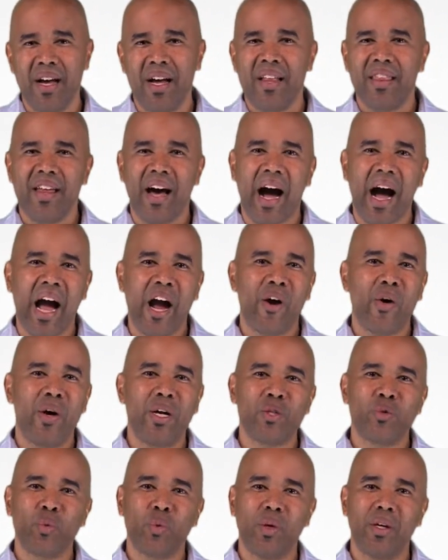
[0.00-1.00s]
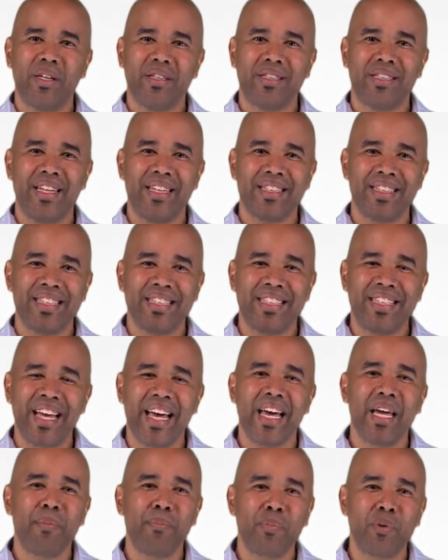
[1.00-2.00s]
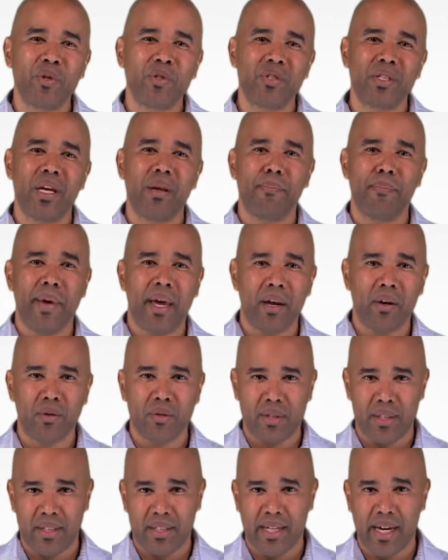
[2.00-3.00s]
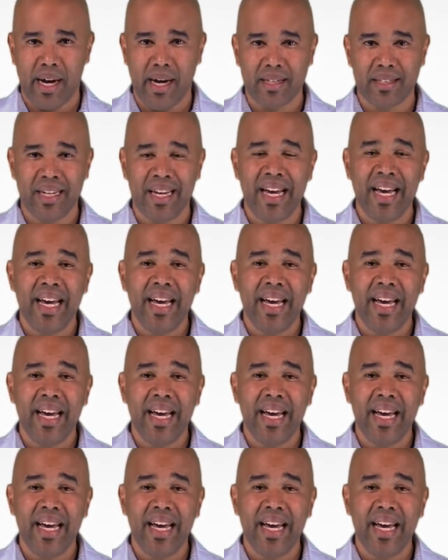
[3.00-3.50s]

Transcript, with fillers: the IRS will assess a 10% penalty tax